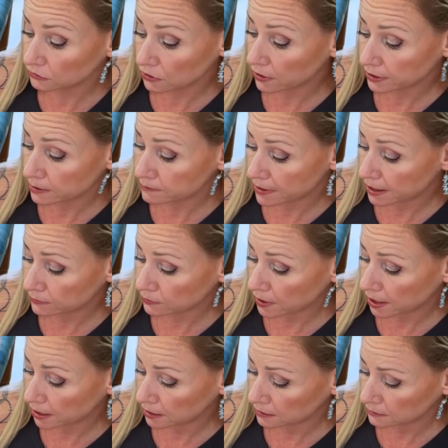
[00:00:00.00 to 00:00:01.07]
not in a bad
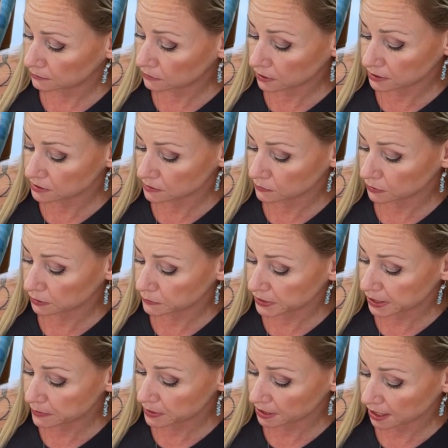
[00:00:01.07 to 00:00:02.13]
way, not in someone
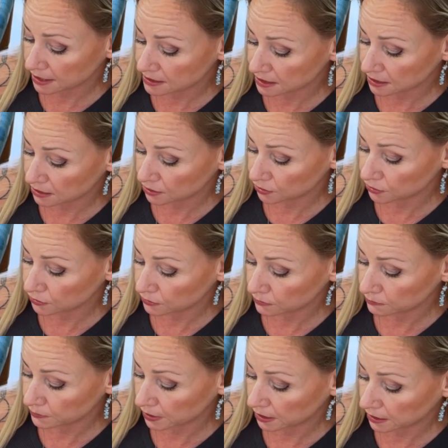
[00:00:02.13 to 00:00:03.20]
manipulating
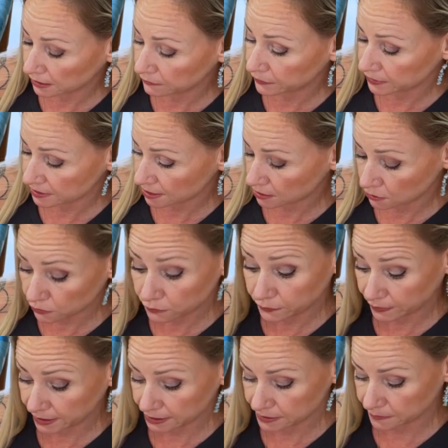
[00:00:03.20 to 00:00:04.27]
you, but it feels like a good
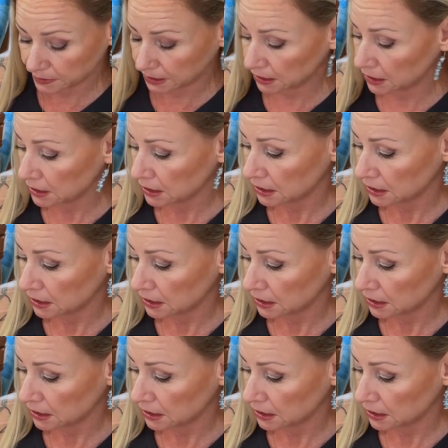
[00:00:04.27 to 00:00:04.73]
fit to me.